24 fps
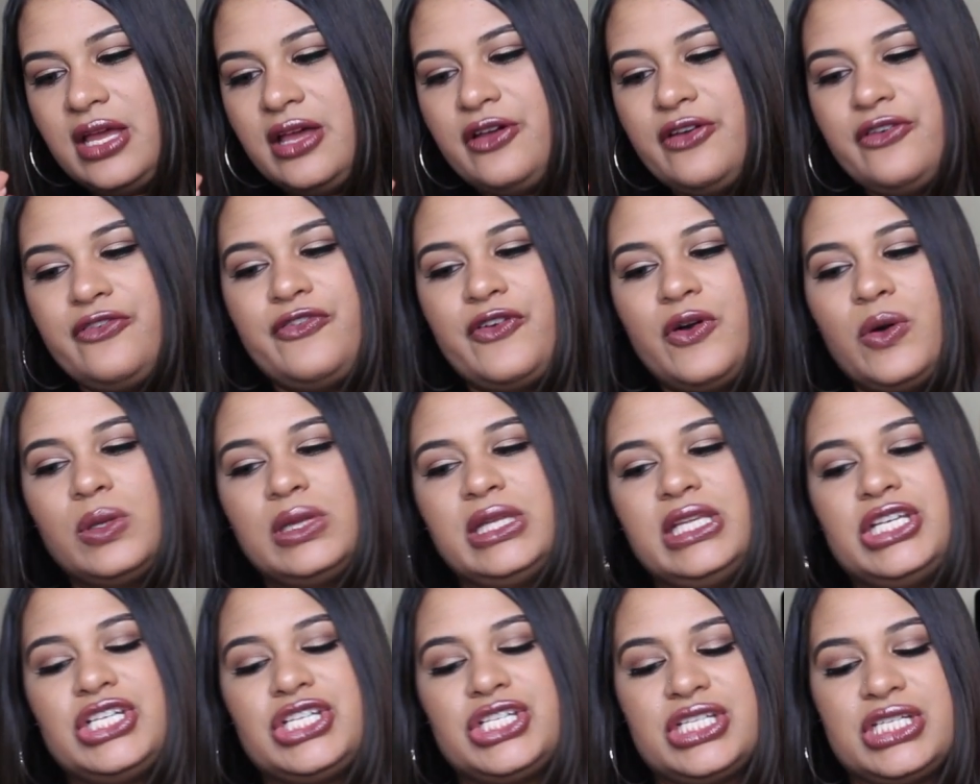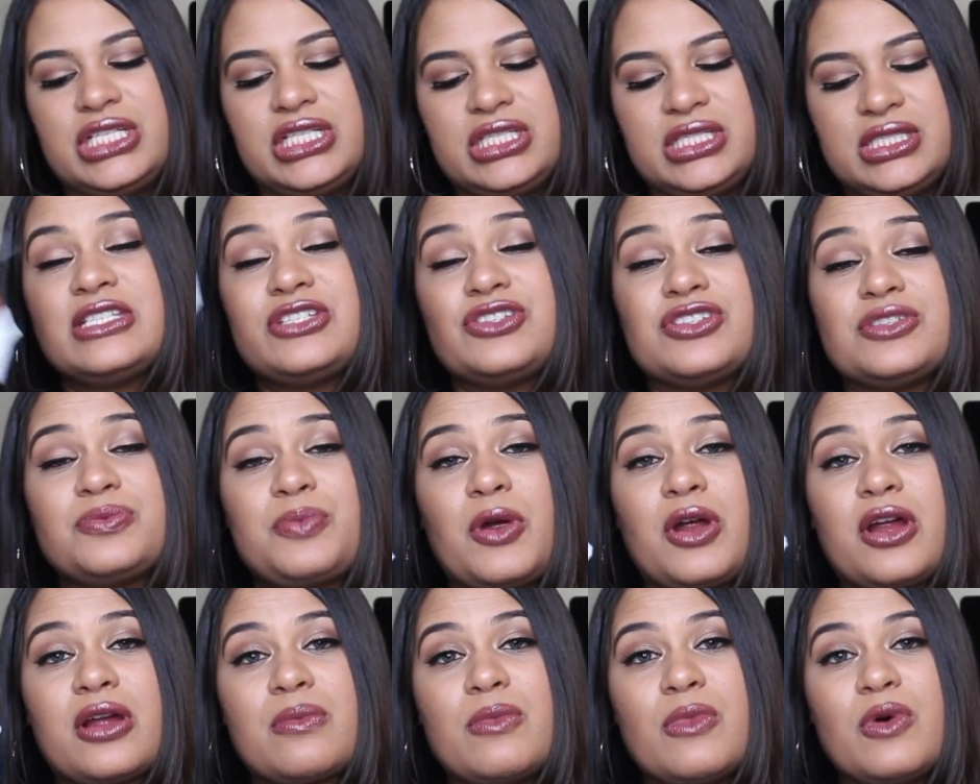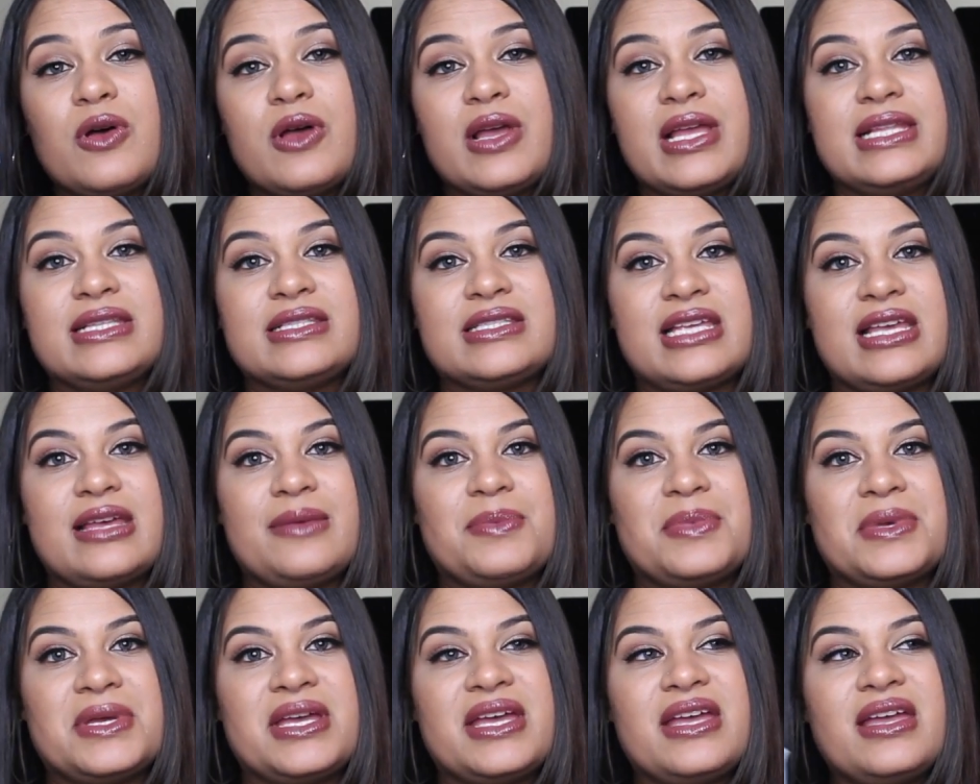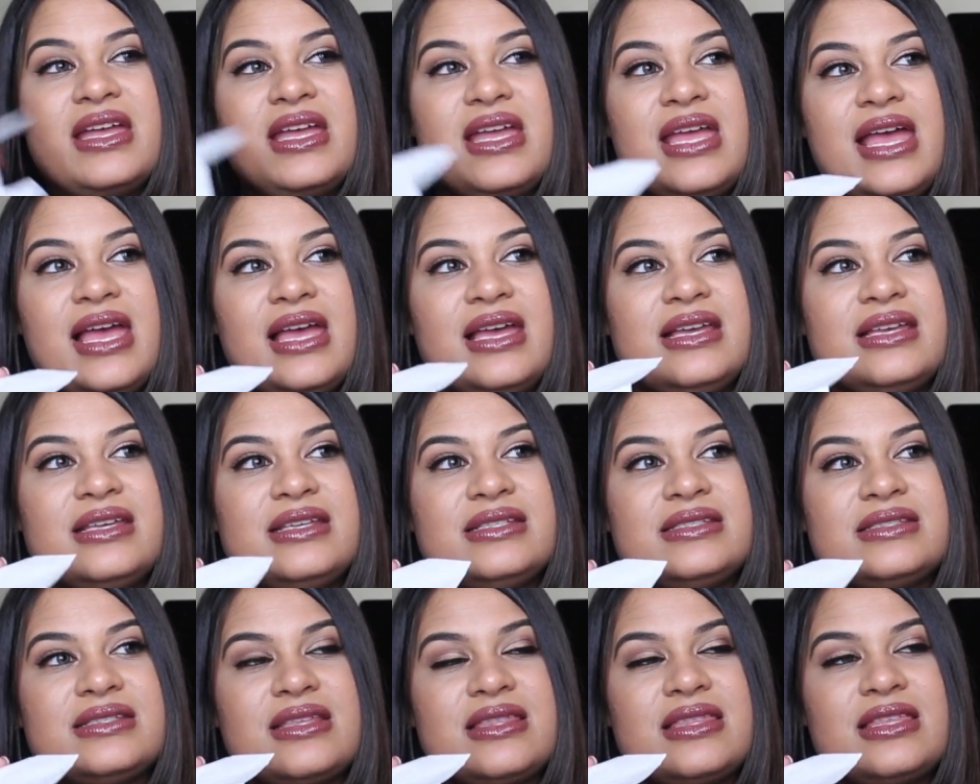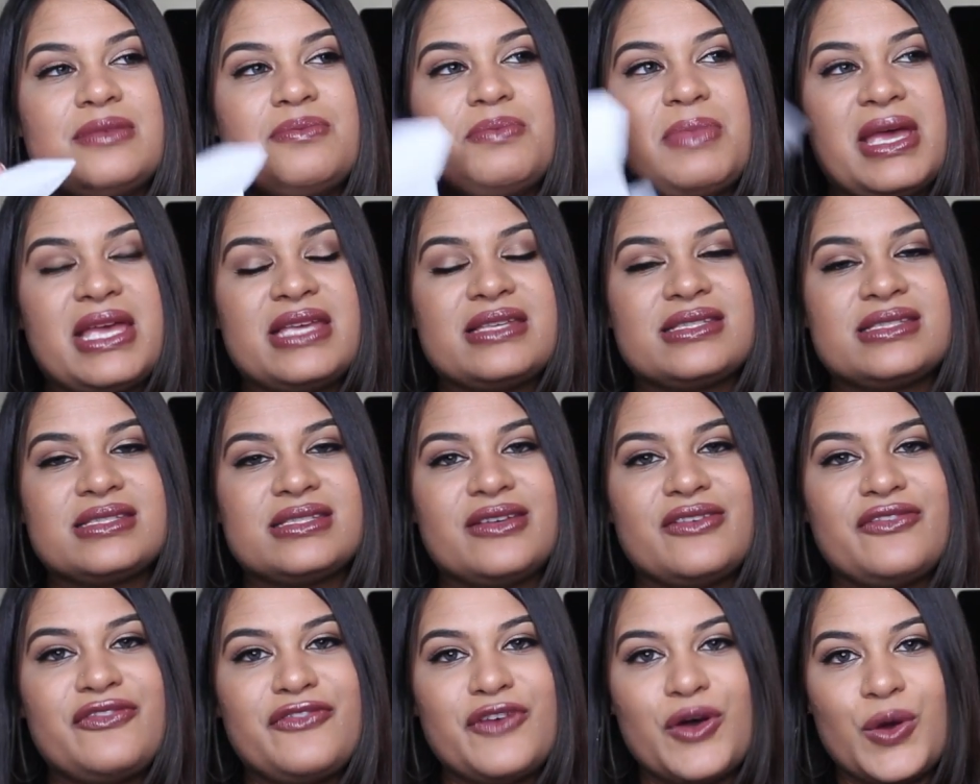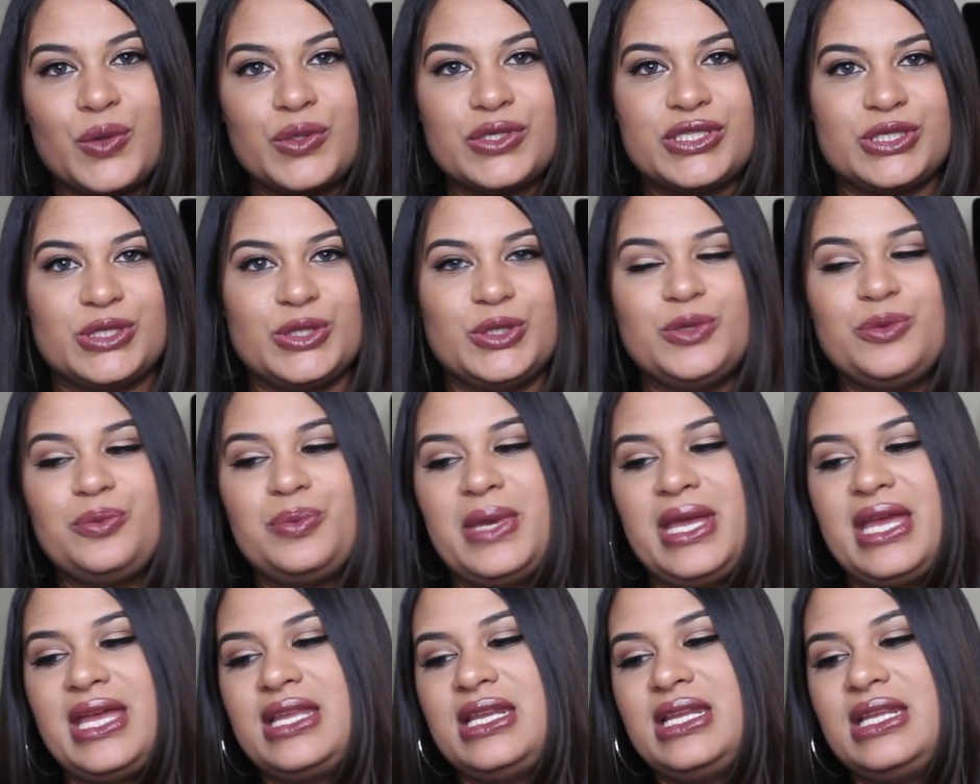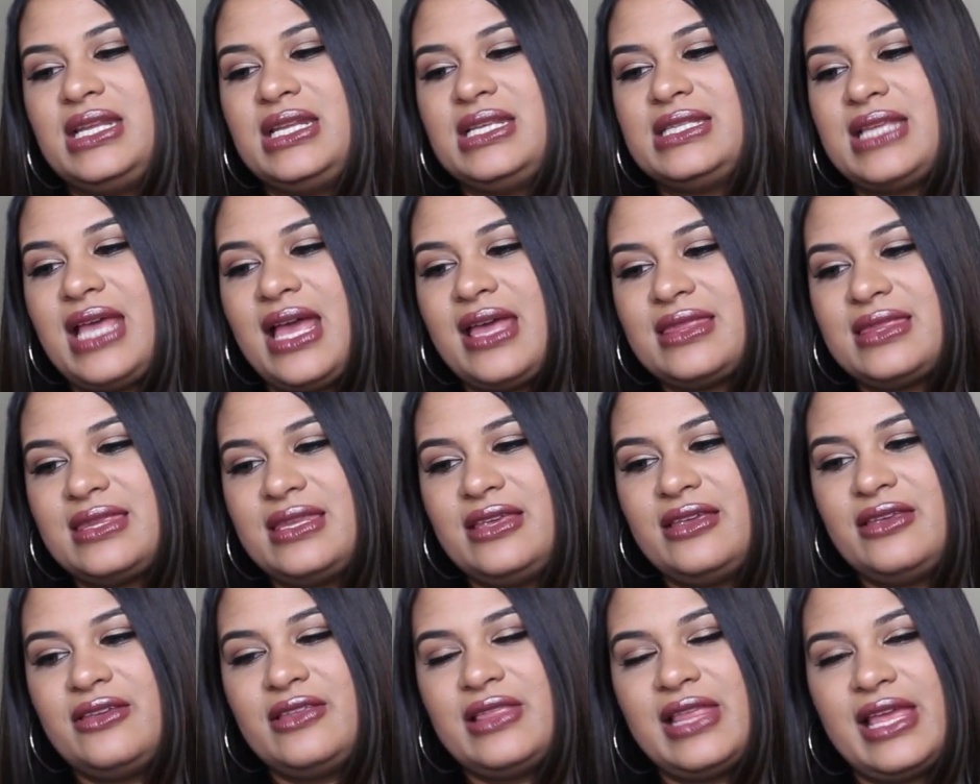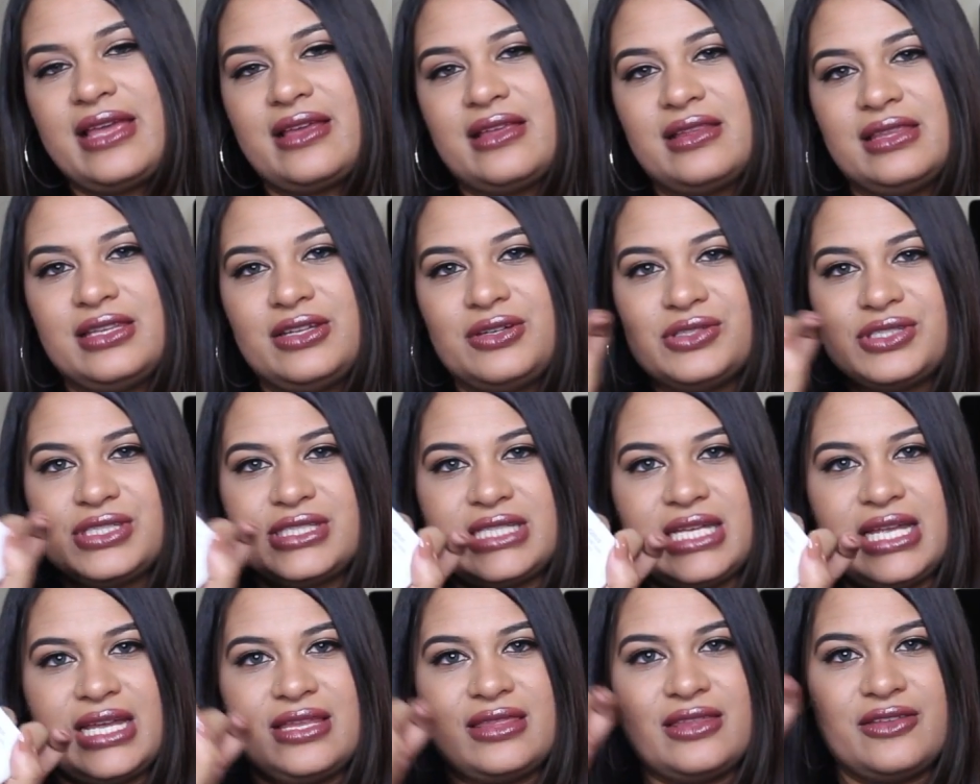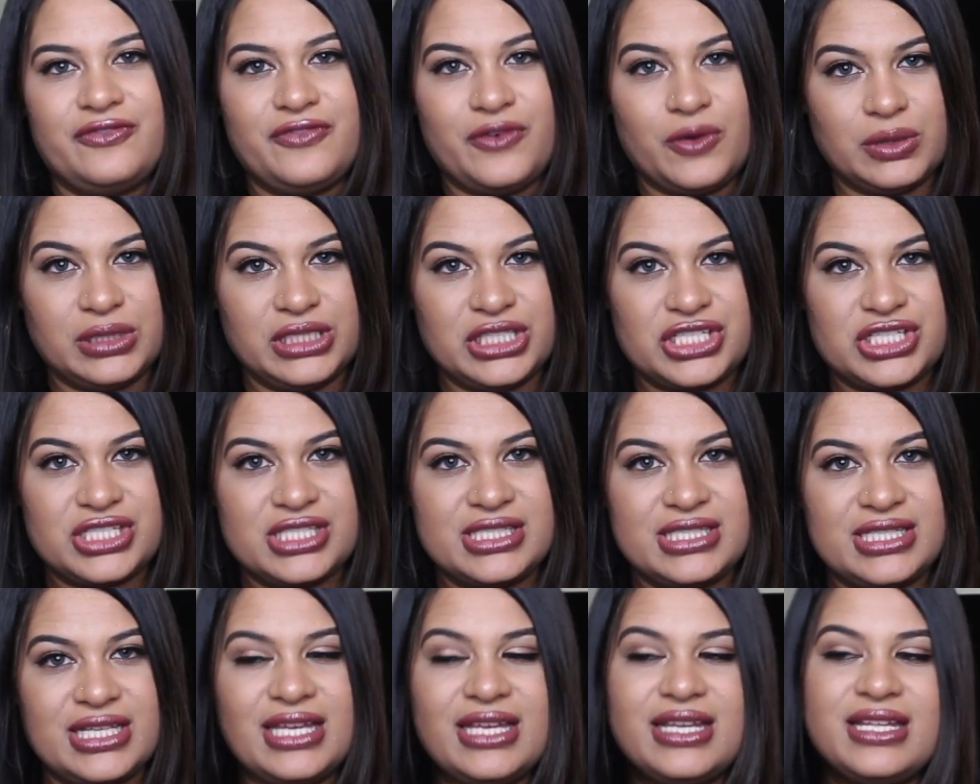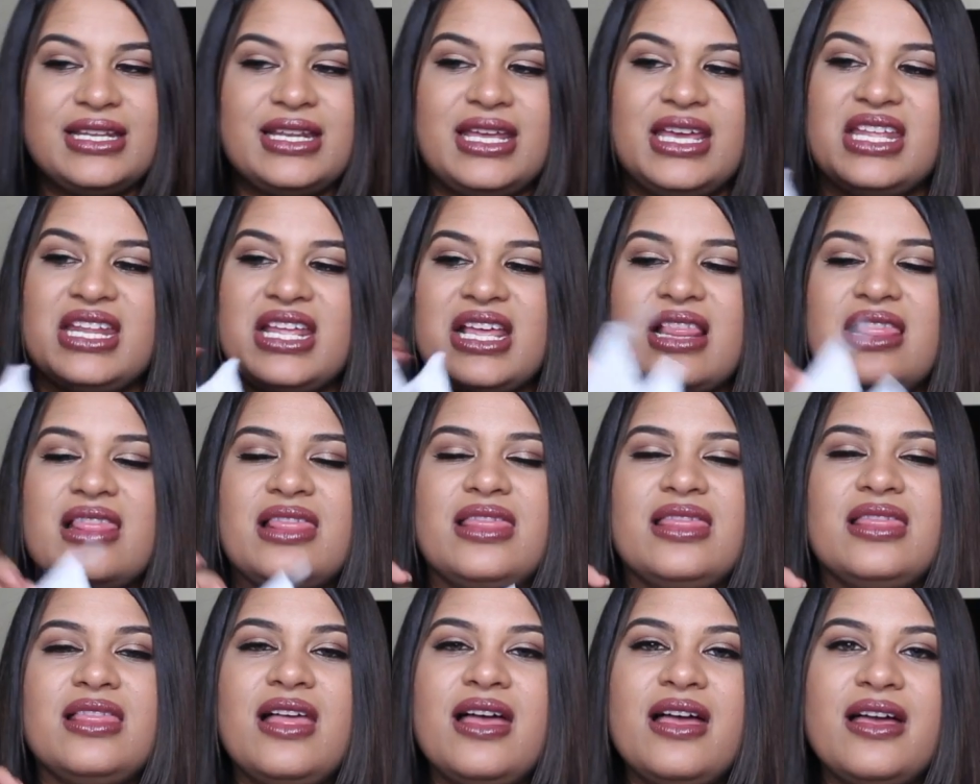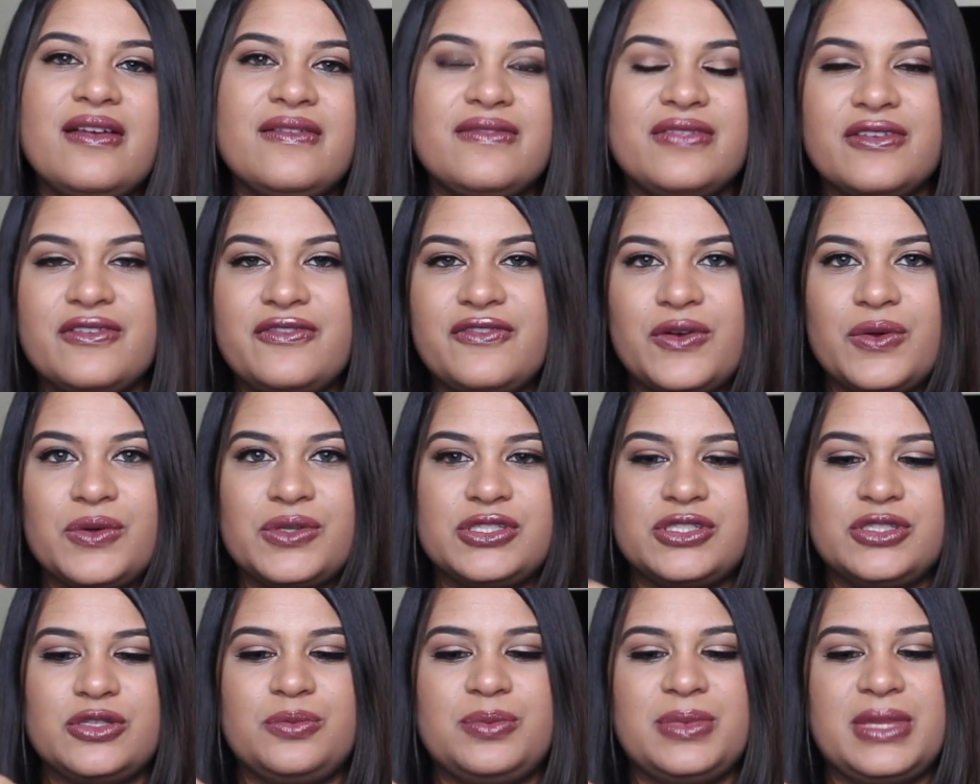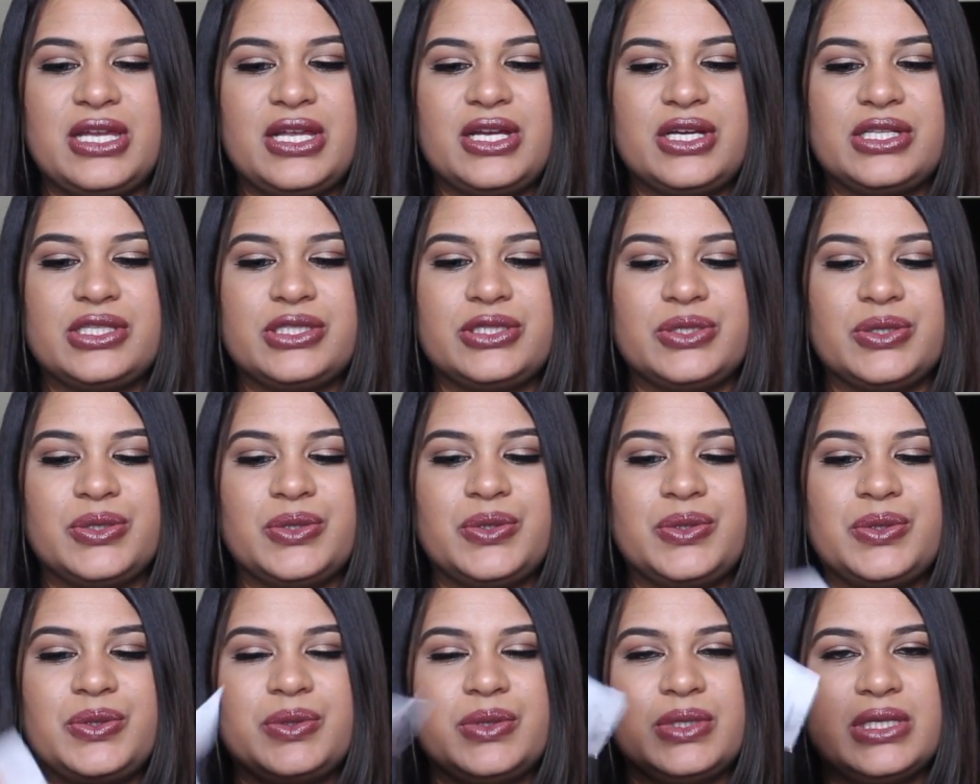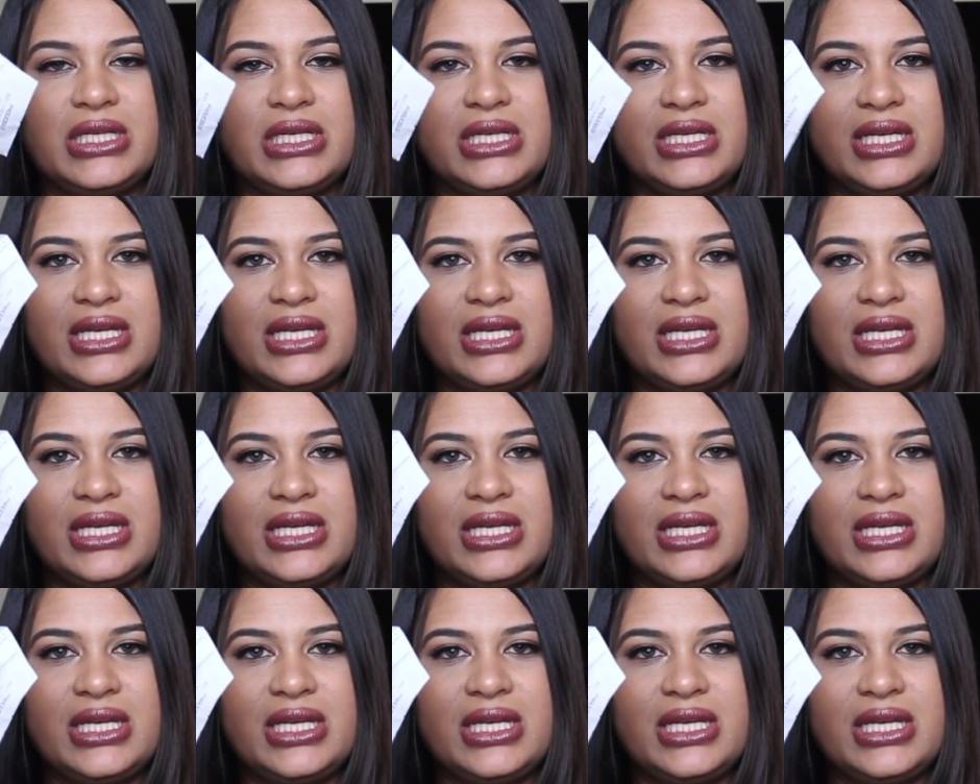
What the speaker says: Felicious, which is Park Mall in Tampa, has the best faux soup, and it is at the like little stand, the Felicious stand, and I love the faux soup there, so